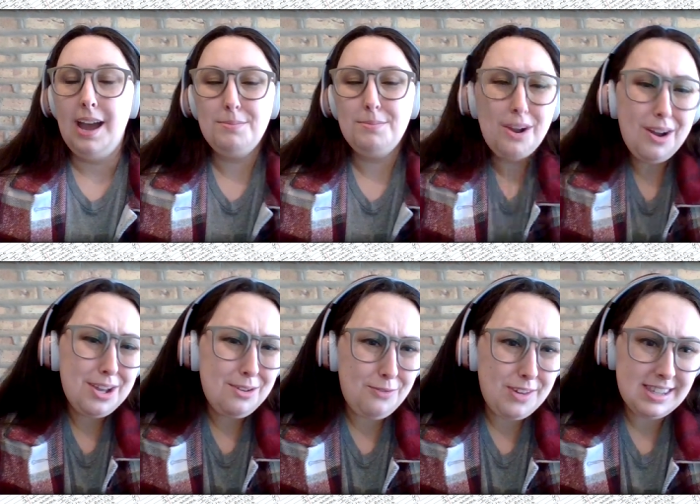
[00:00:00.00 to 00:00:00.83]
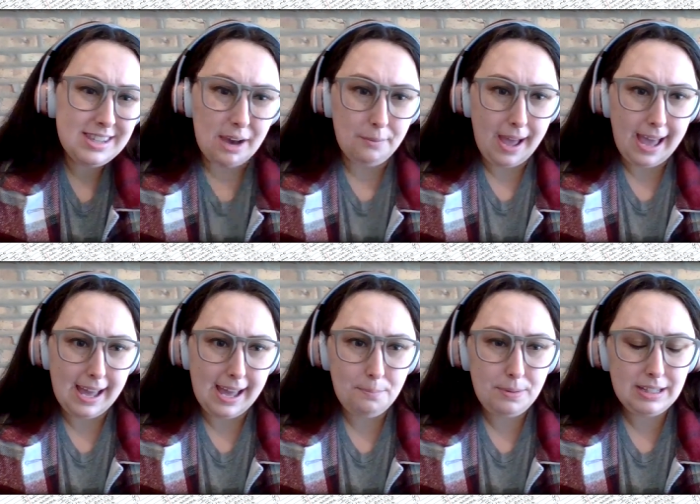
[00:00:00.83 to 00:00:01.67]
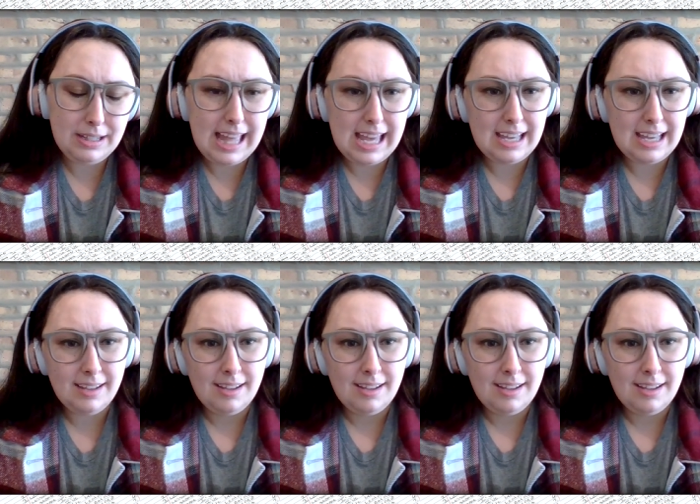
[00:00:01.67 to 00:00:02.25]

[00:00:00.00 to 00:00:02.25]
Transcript: I'm sorry you feel that way, but like